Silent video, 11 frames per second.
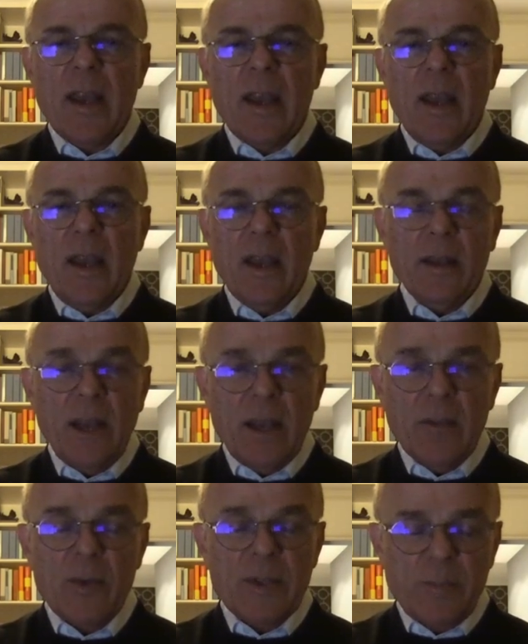and they
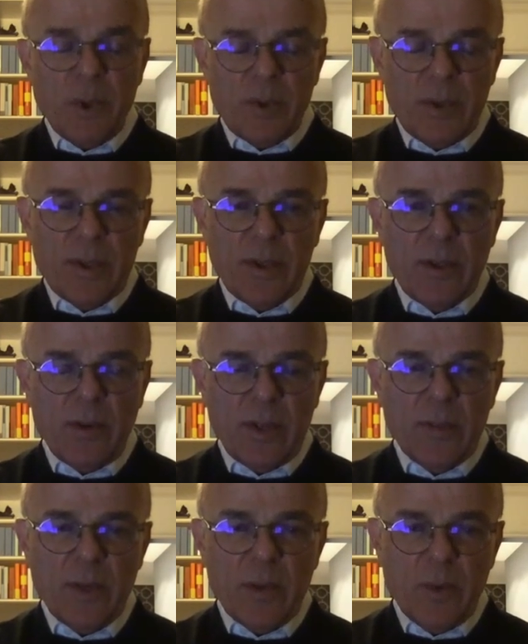responded
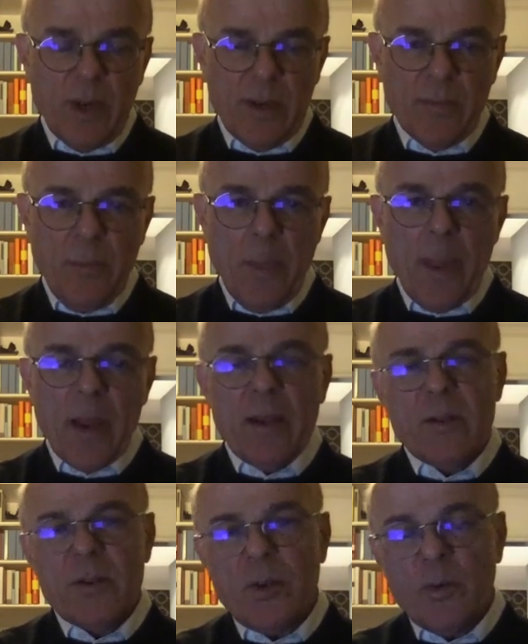incredibly well.
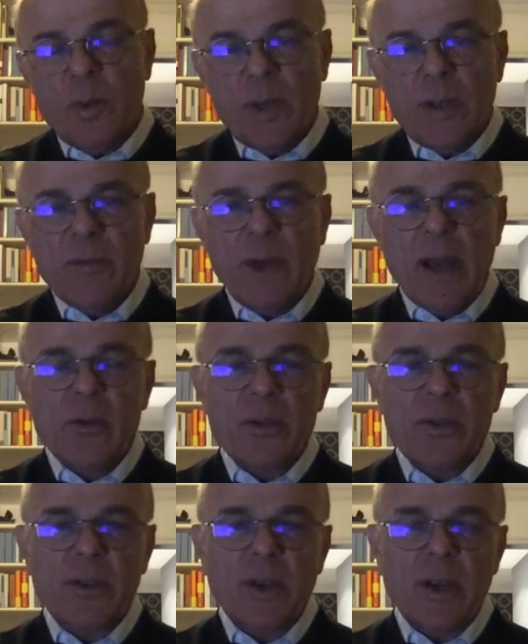So when the
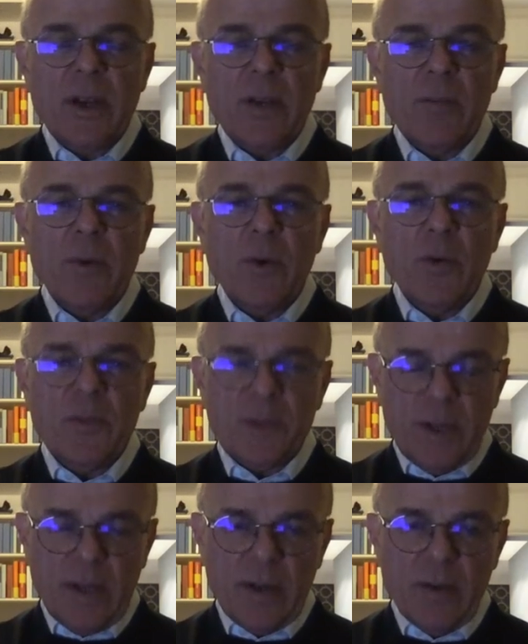virus moved
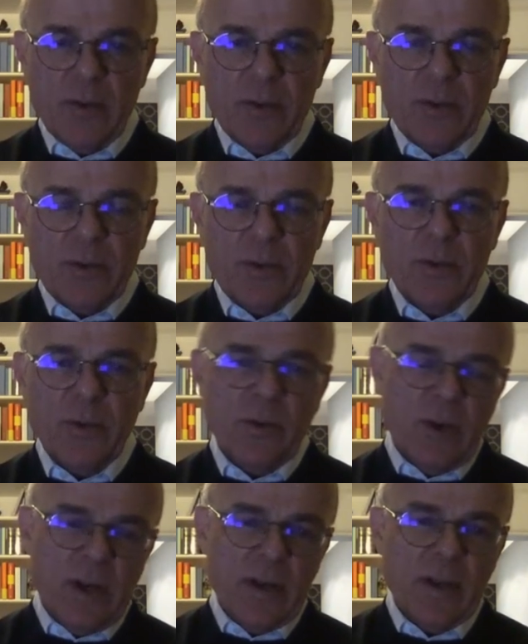closer to
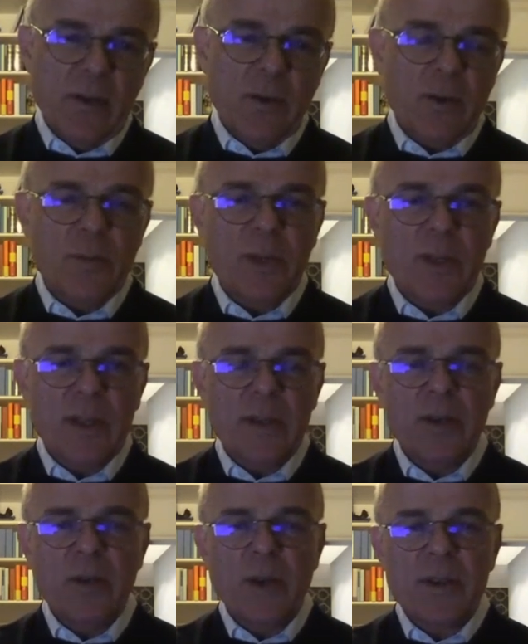Europe and then
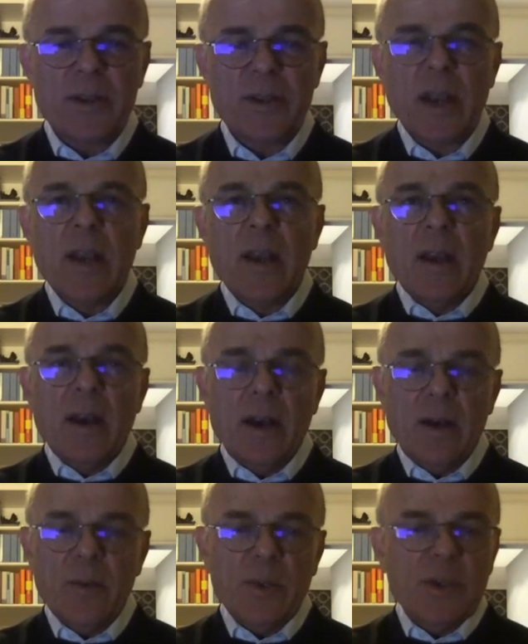US,
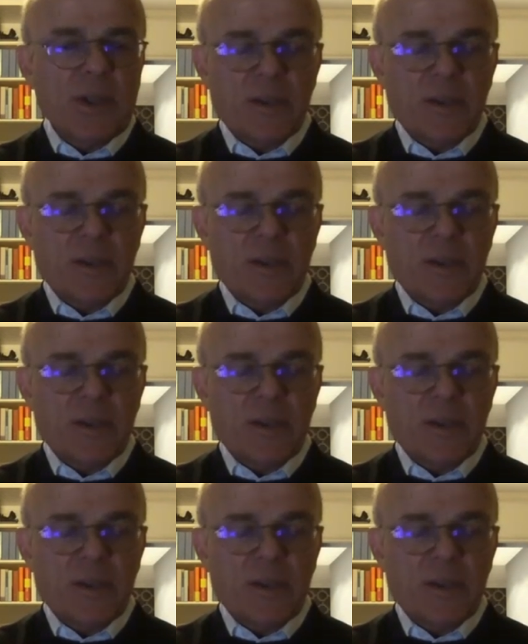we just